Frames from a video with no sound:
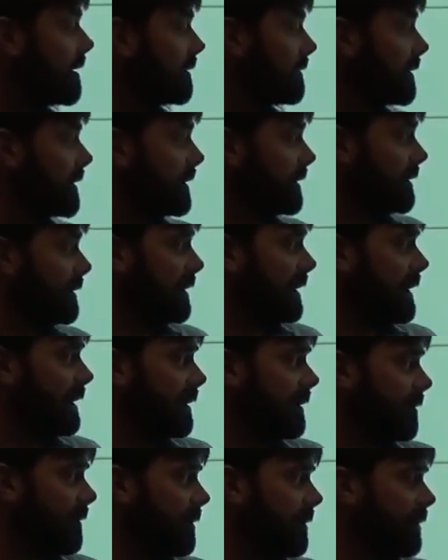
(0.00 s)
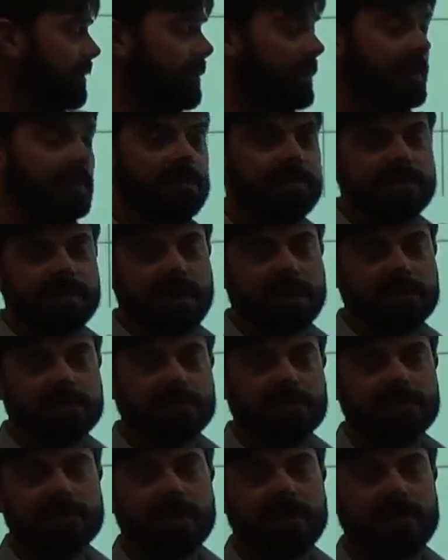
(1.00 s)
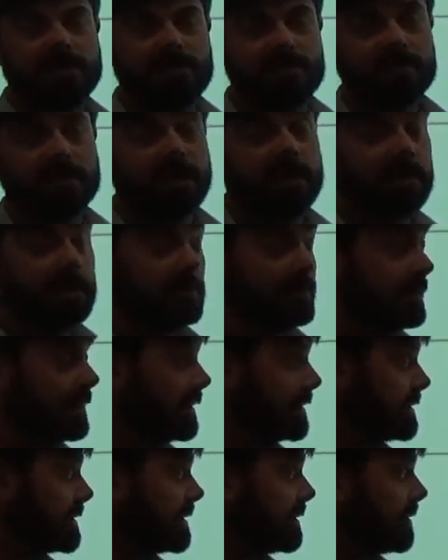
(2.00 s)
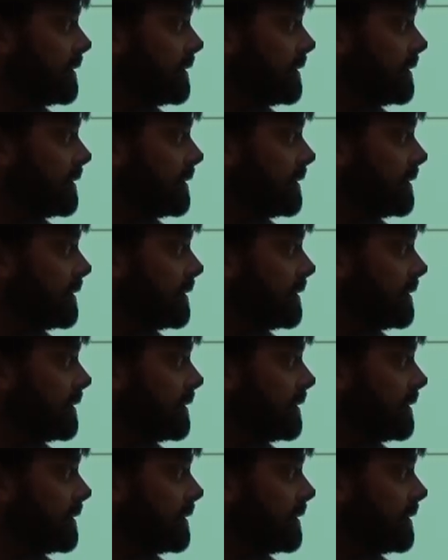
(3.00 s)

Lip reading: about what one of these angles inside of the triangle is.